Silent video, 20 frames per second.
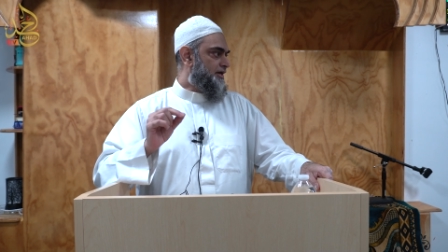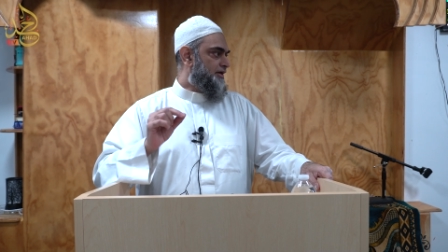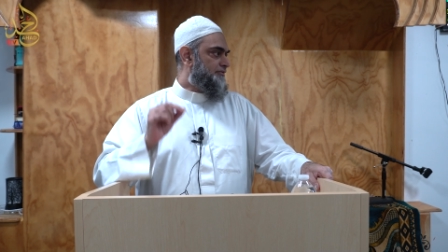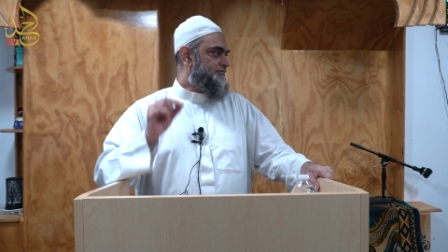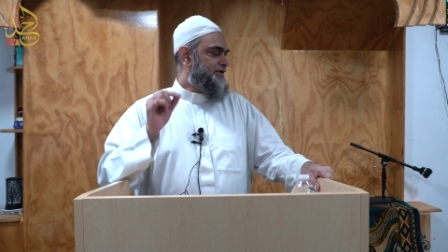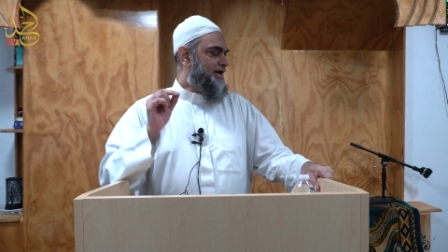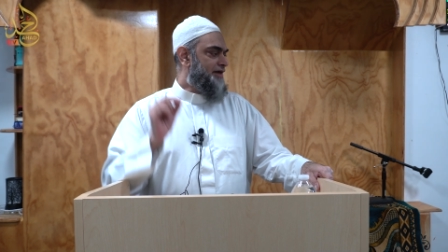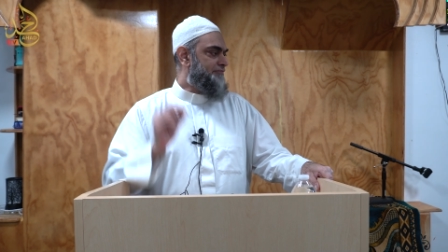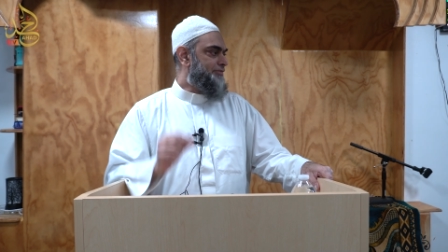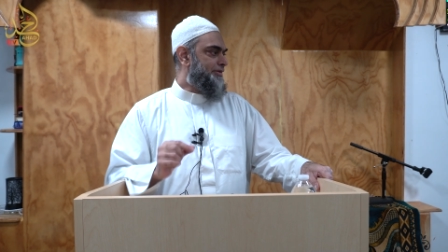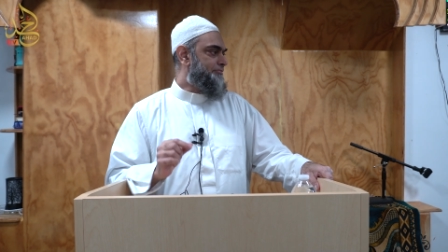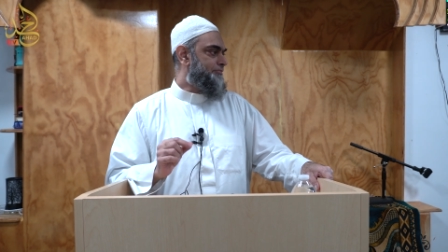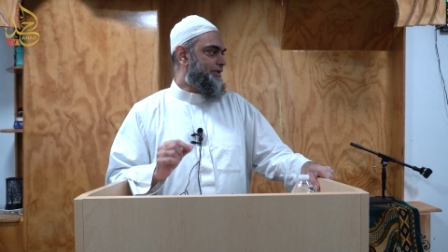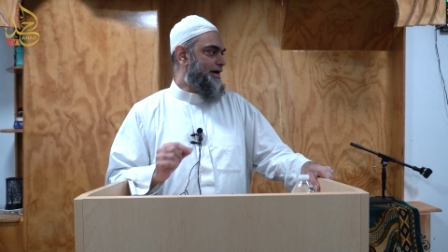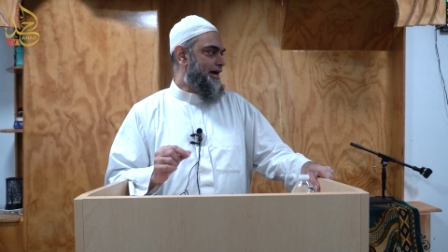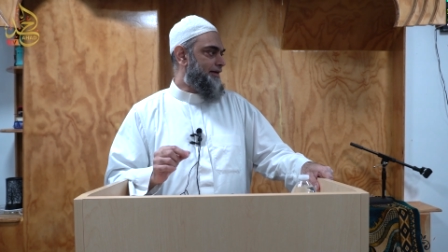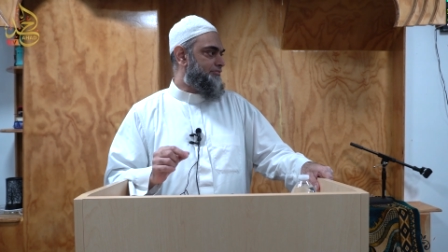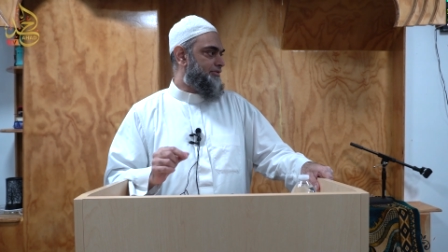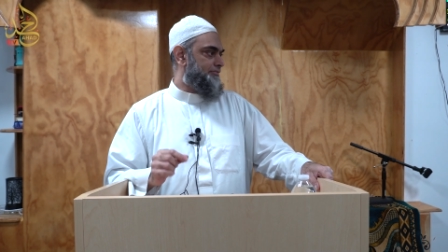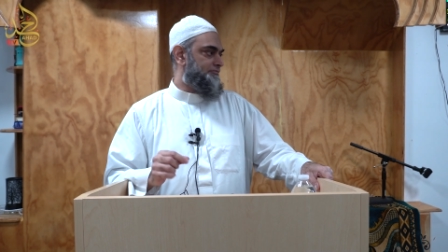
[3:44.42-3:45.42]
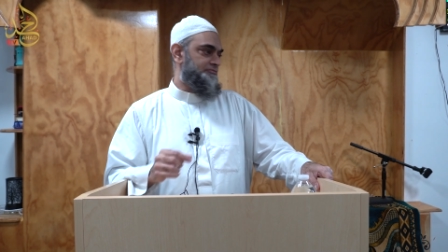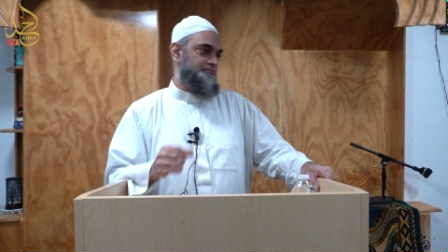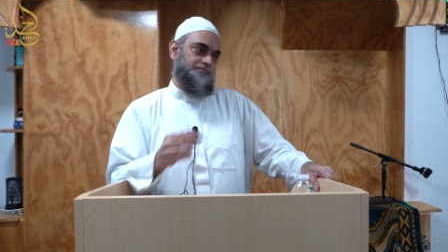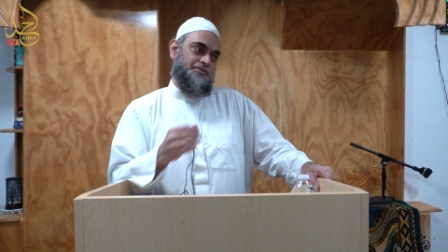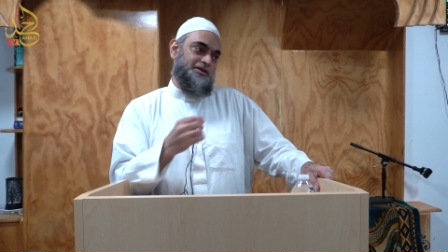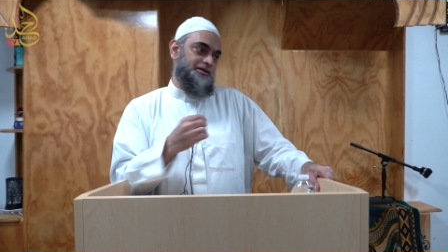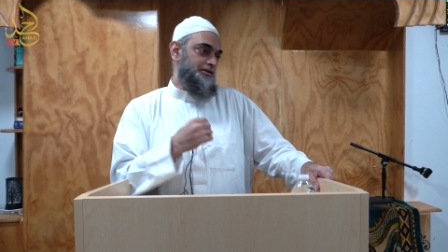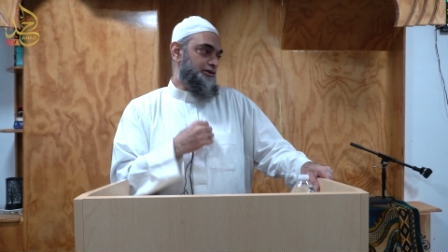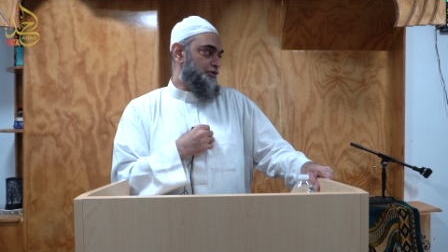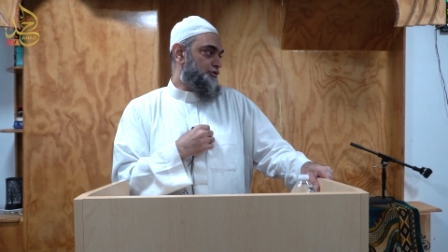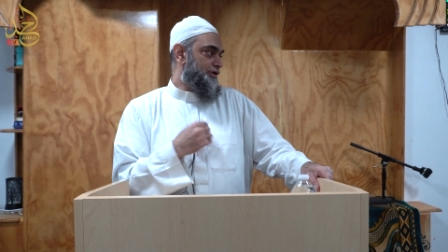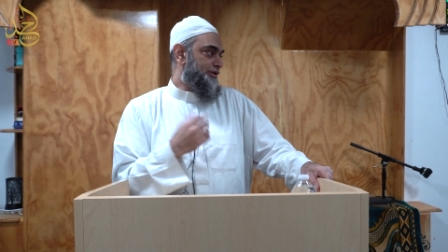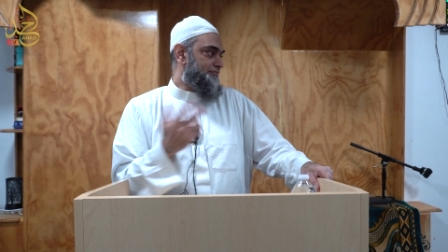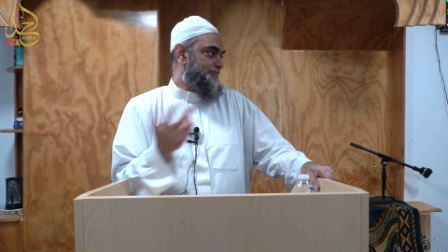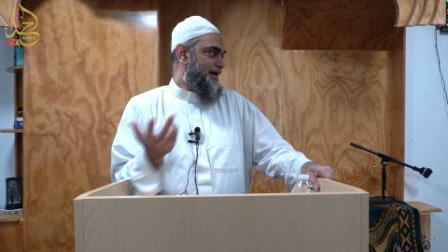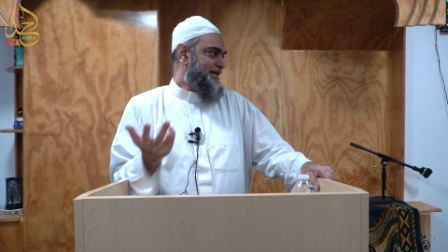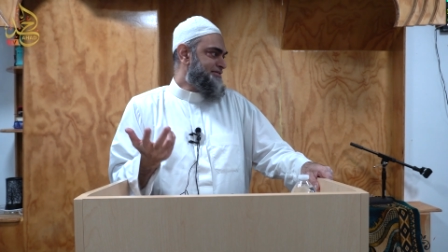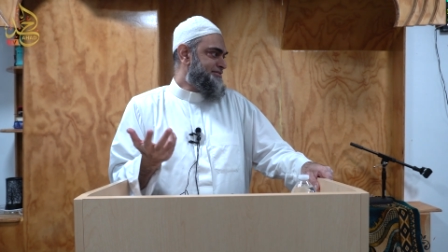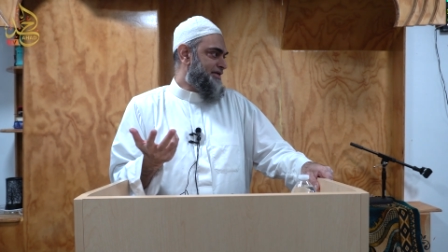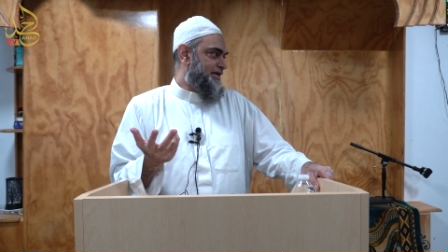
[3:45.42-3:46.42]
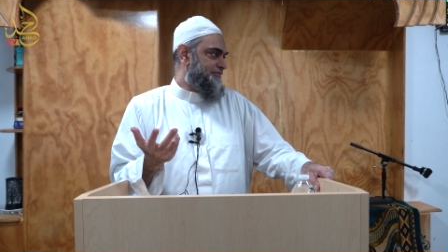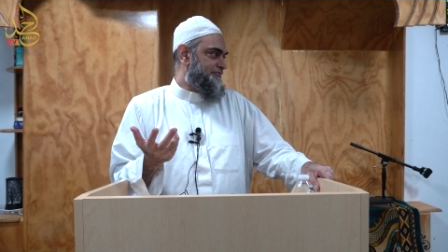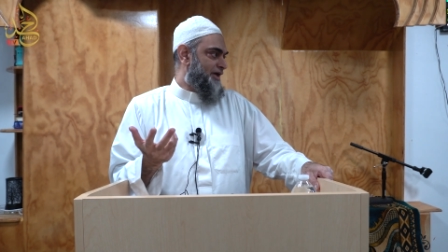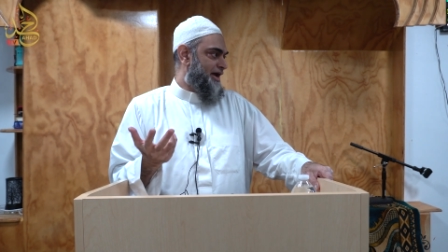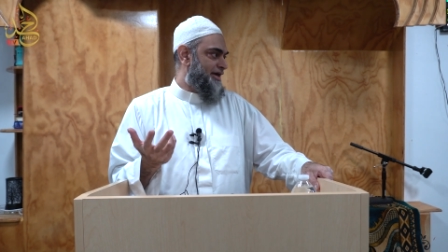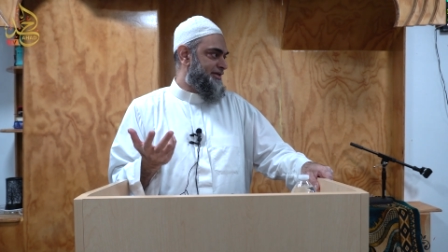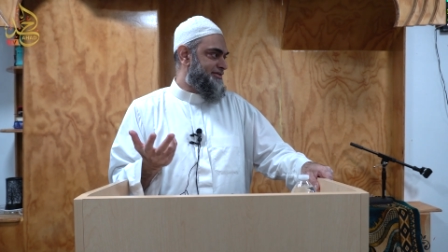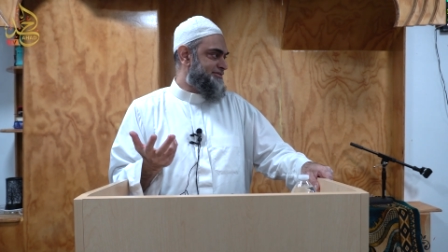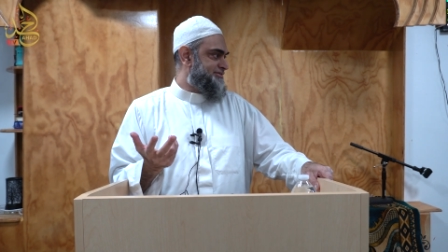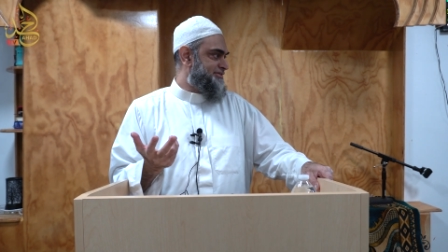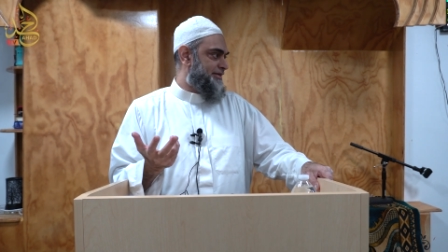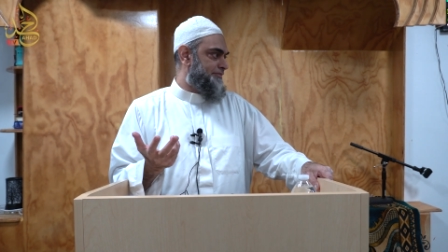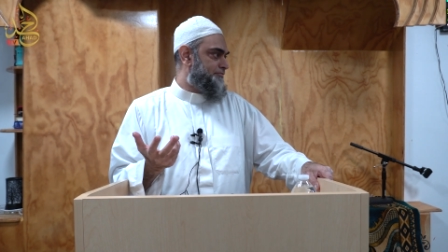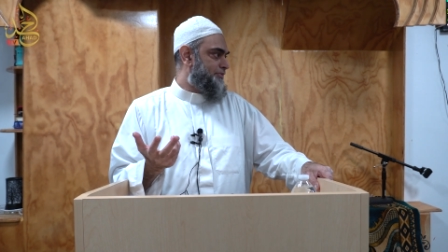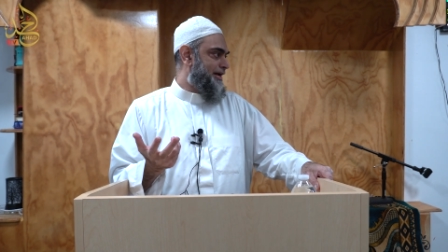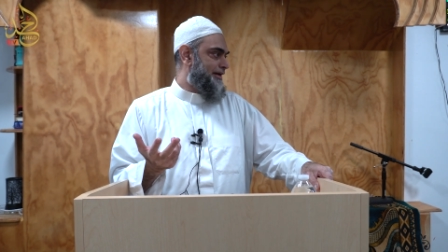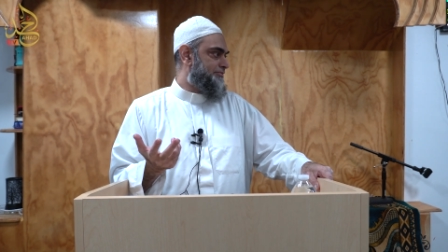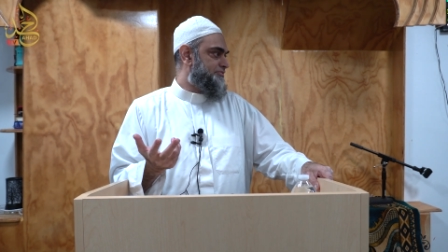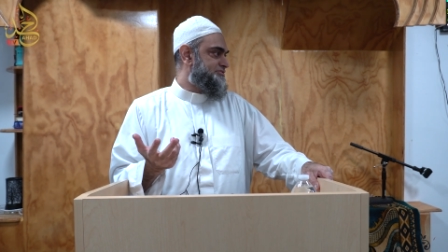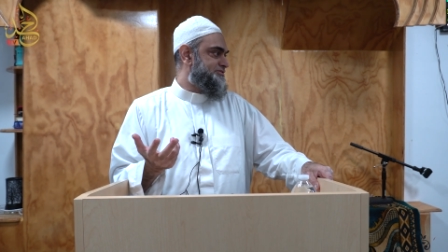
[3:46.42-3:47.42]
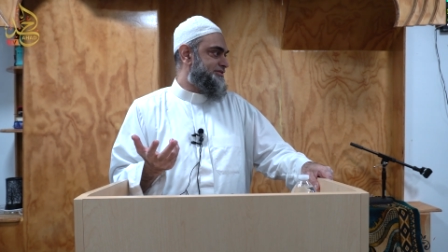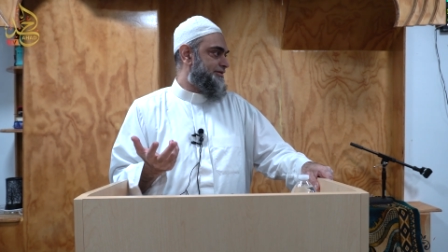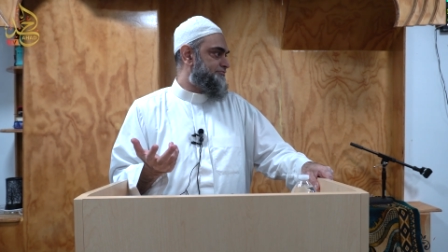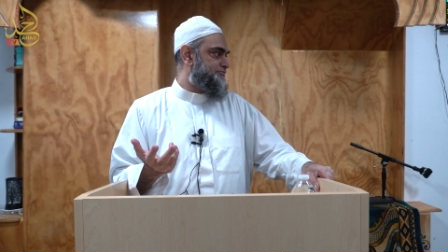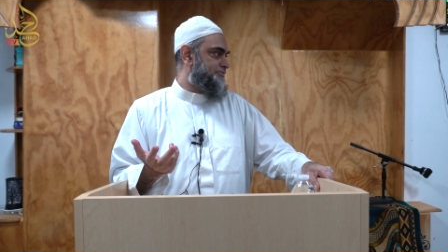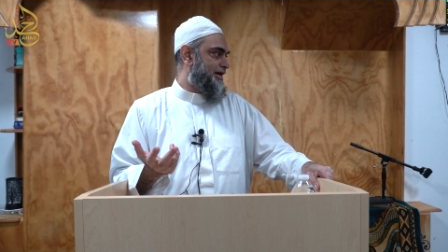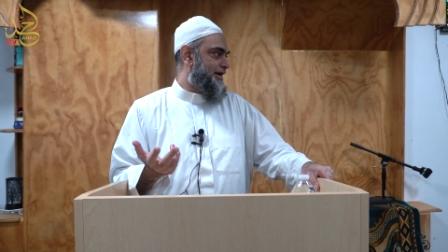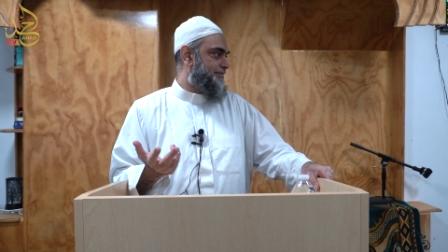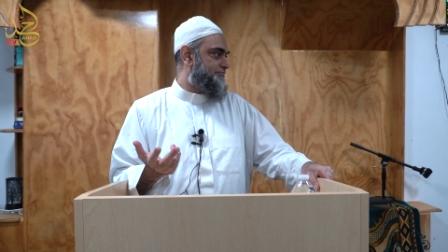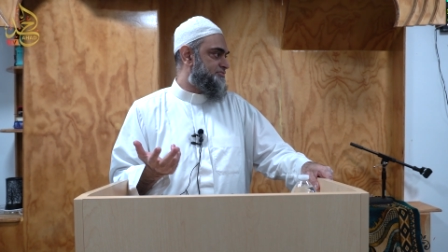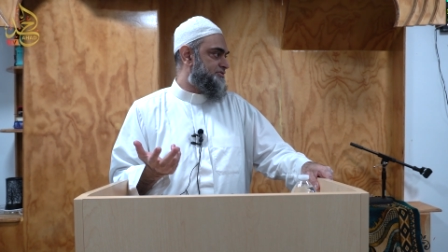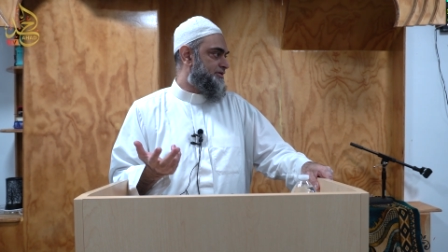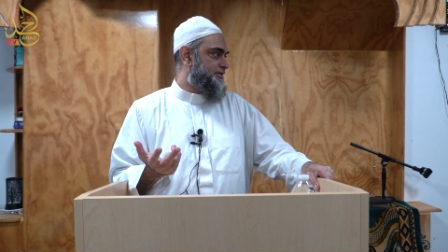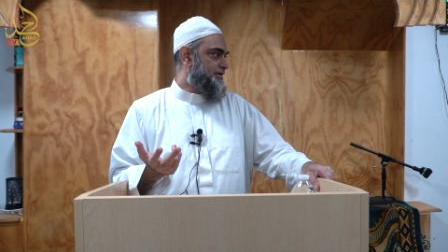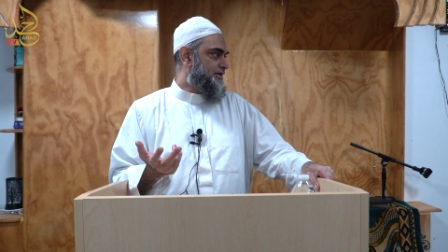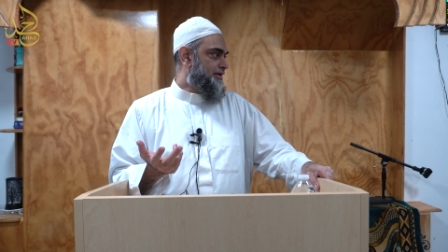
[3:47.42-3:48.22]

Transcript: we have a problem, including myself, I had the same problem sometimes,